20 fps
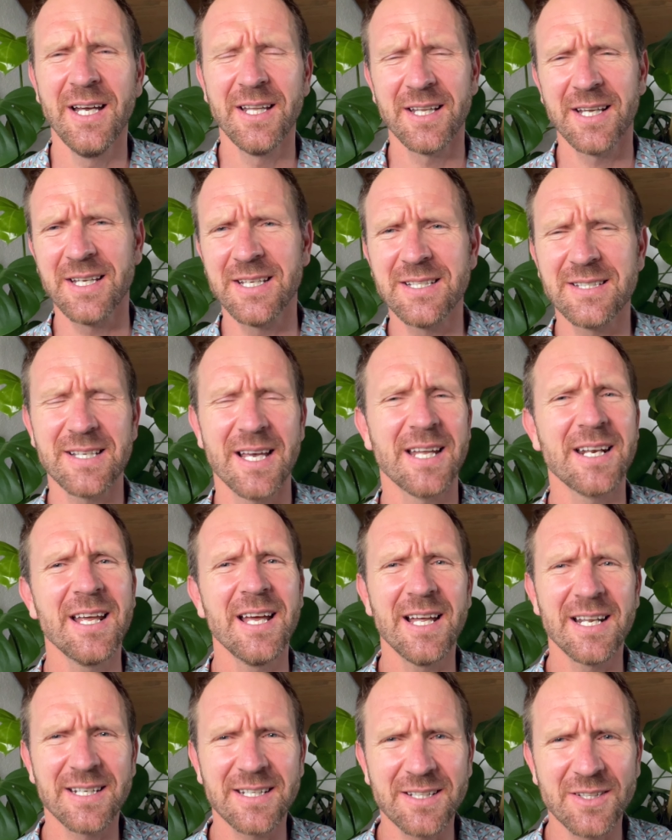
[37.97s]
and he said,
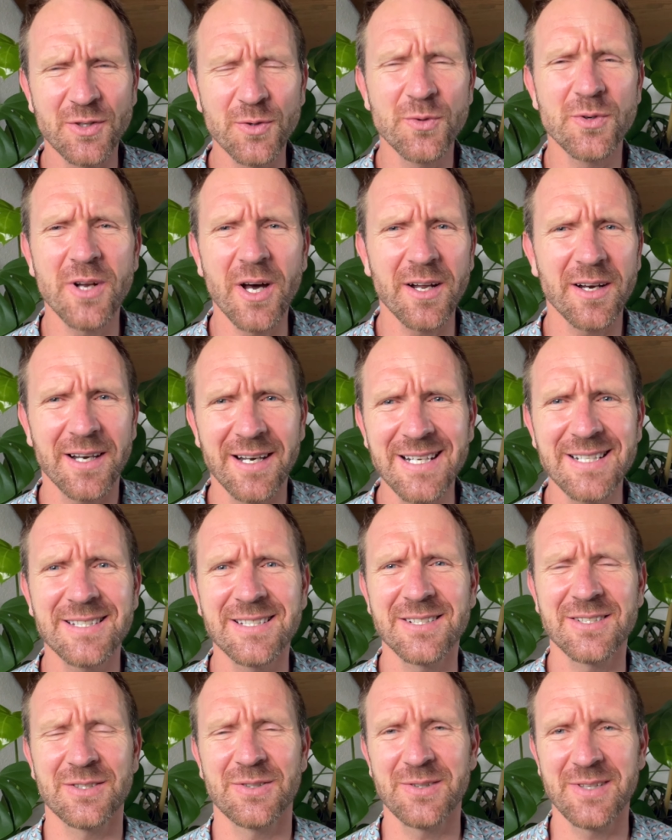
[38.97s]
Do not
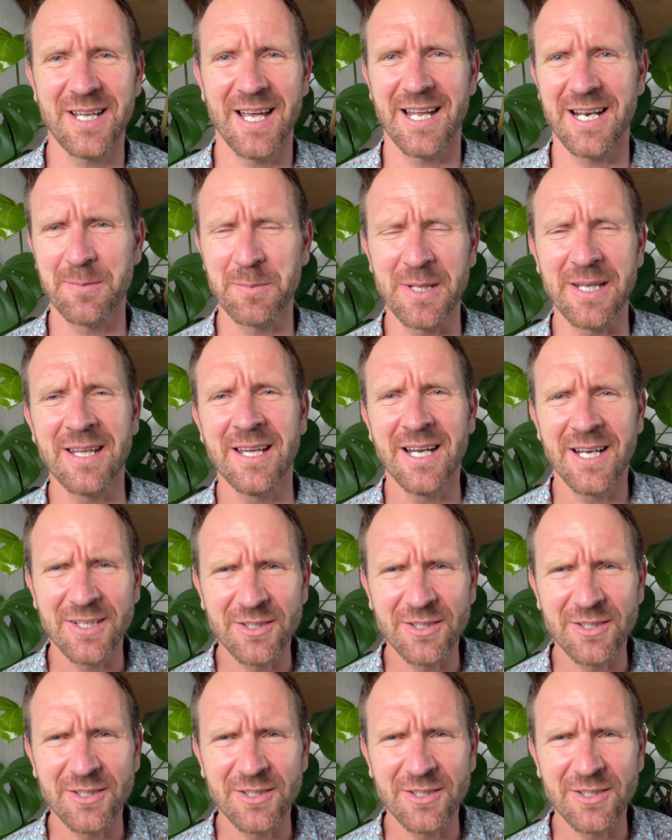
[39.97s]
listen to the enemy.